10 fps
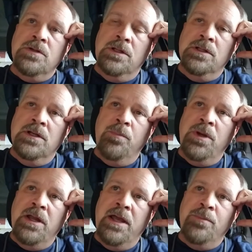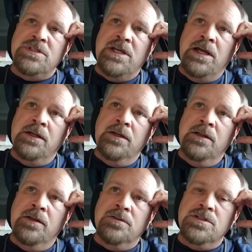I looked it up on Amazon,
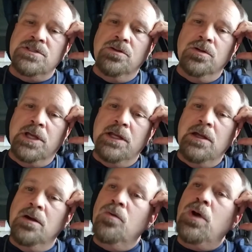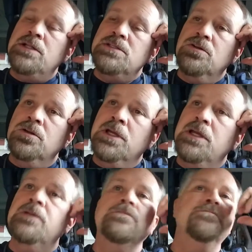and there's a solar kit, 100 watt solar
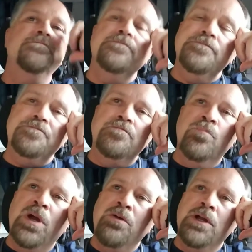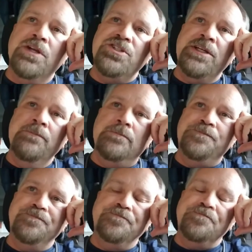kit by Renogy.
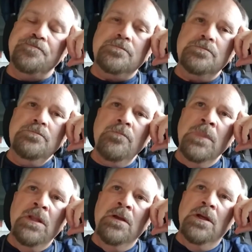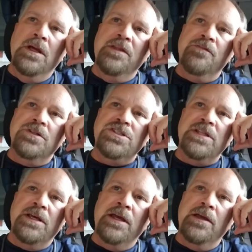And then for
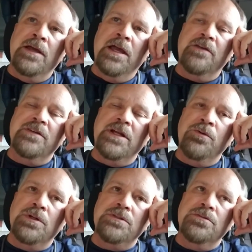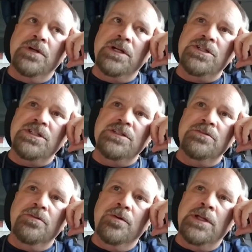just the heck of it, I went to Renogy's
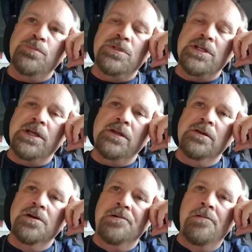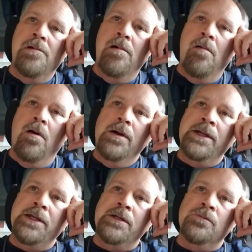website
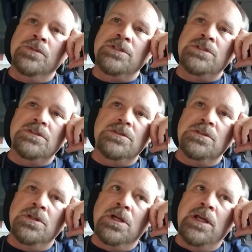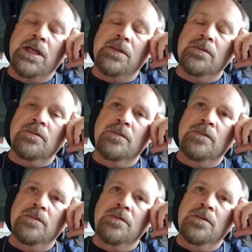and was looking at
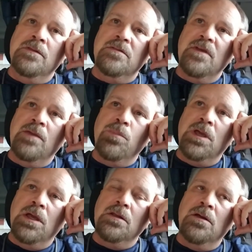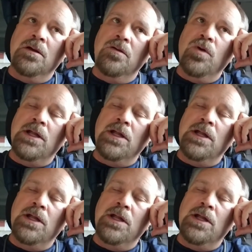the same kit, 100